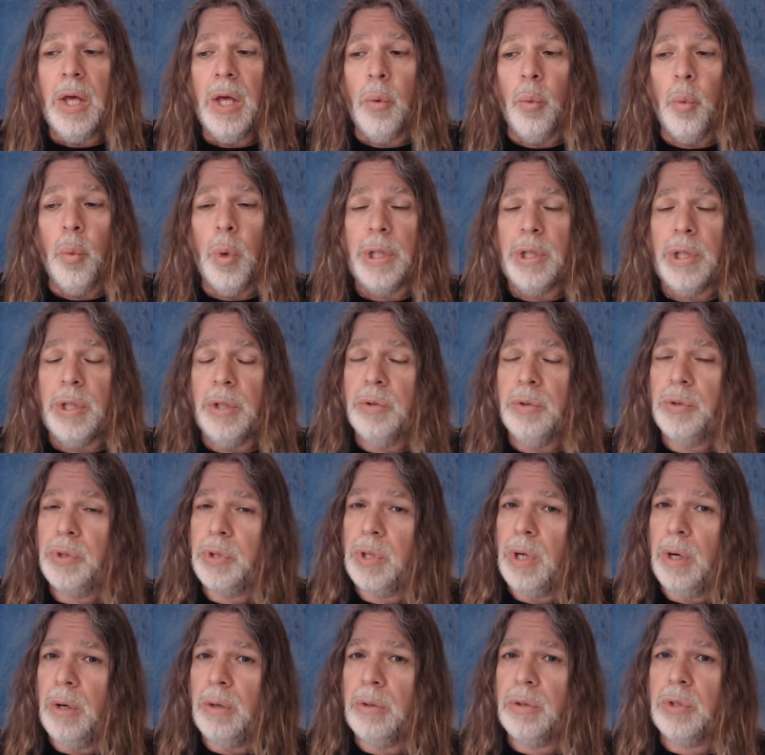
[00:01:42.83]
When you
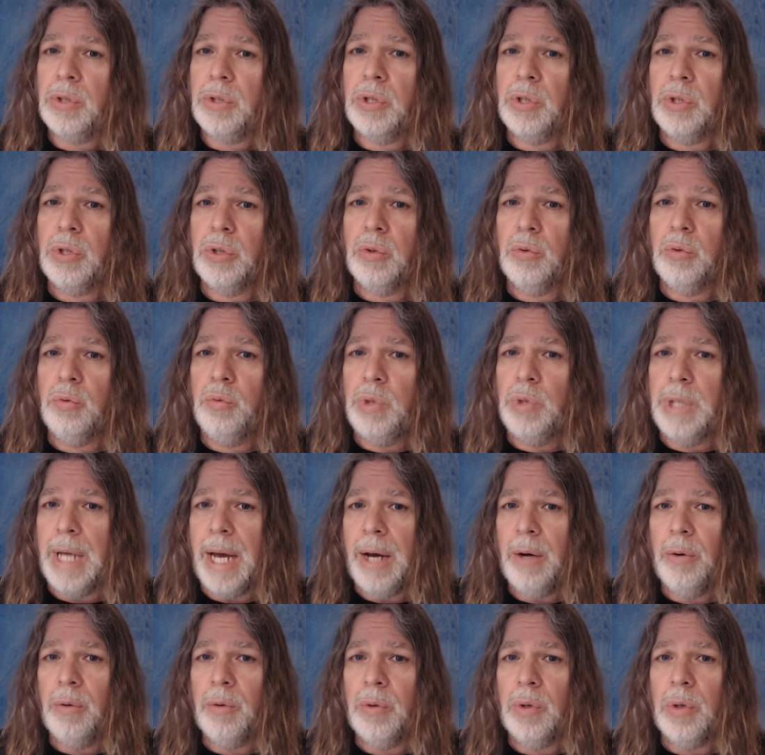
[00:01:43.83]
start to
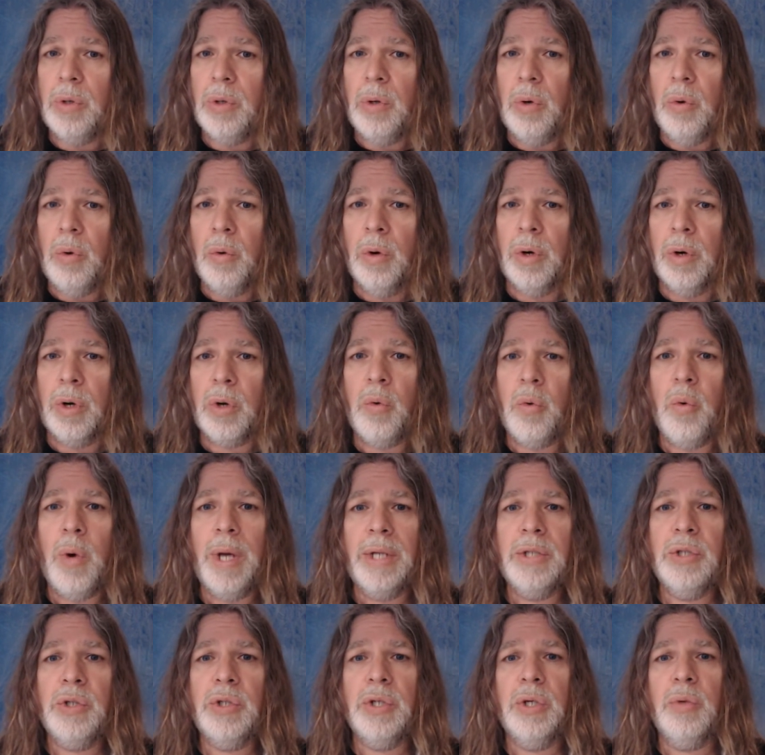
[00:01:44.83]
doubt or
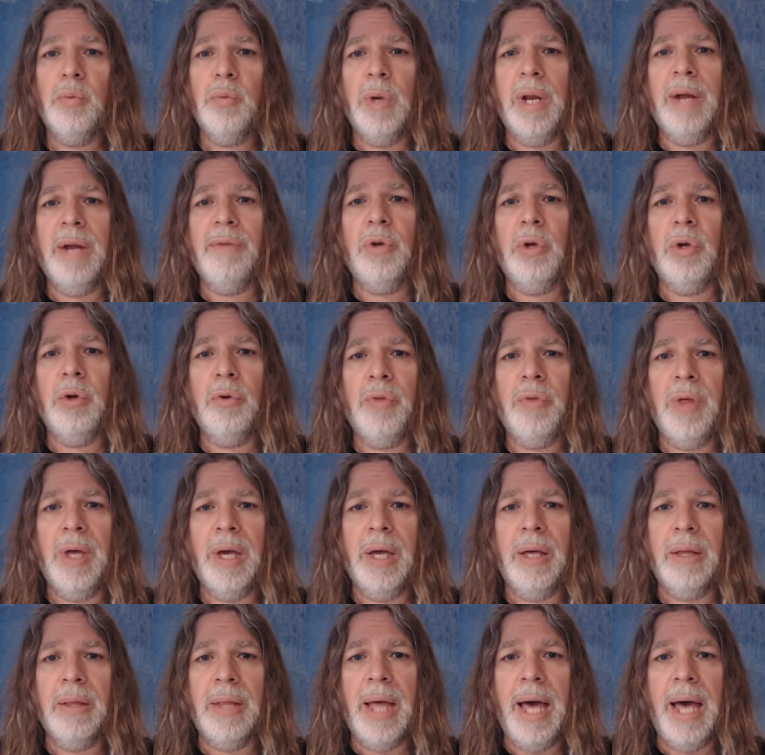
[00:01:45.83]
question whatever you're thinking,